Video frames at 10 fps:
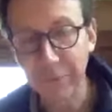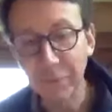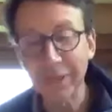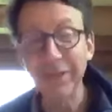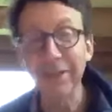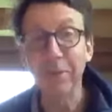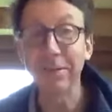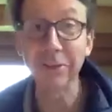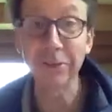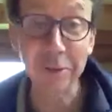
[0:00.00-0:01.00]
Okay. Well, thank
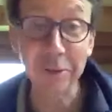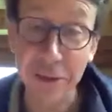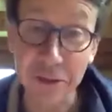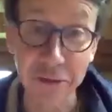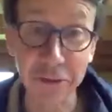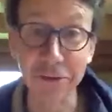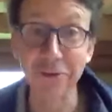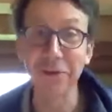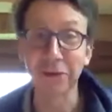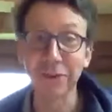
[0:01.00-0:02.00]
you so much, uh,
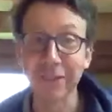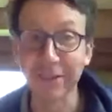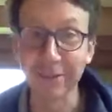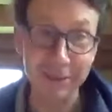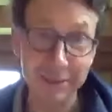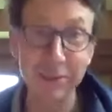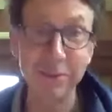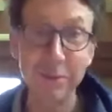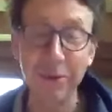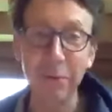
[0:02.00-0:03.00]
Jean-Guy, and it is me who
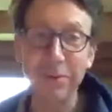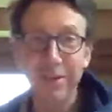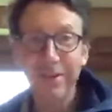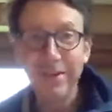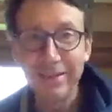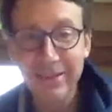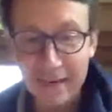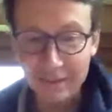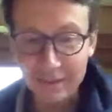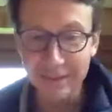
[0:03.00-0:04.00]
is delighted
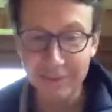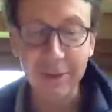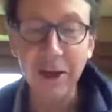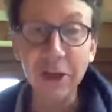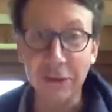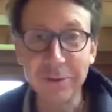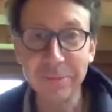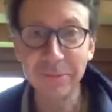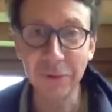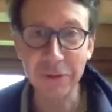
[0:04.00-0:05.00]
and honored
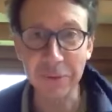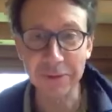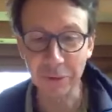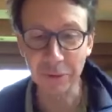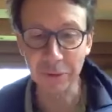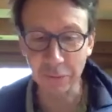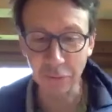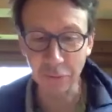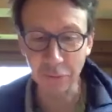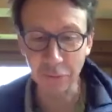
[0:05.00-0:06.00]
to address your, your
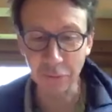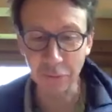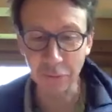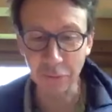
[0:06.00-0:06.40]
group.